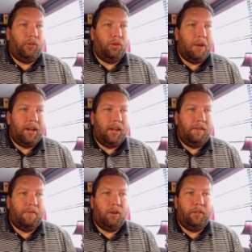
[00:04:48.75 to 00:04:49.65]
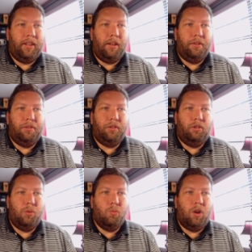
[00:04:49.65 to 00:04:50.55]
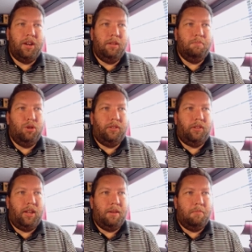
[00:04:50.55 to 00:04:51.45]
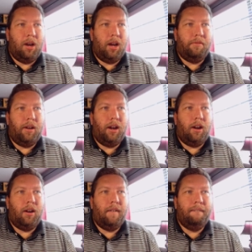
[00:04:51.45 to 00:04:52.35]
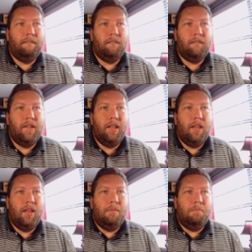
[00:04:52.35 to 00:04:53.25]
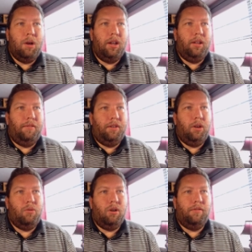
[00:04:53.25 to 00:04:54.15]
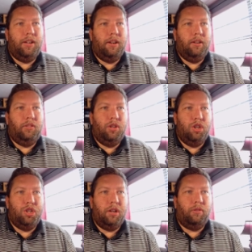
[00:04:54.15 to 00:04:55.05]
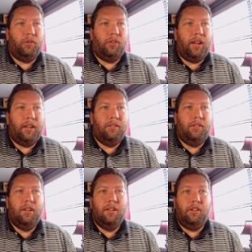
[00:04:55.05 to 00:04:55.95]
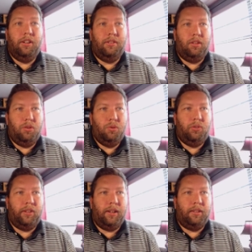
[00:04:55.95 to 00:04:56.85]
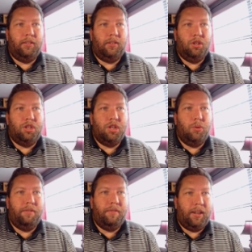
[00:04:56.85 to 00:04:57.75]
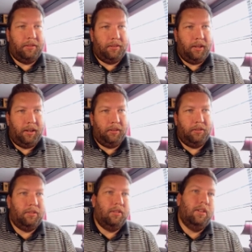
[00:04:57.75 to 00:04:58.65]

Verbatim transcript: So by default now there's only one input state modifier. But if you go over here to your general settings, there is a new setting that says show advanced settings.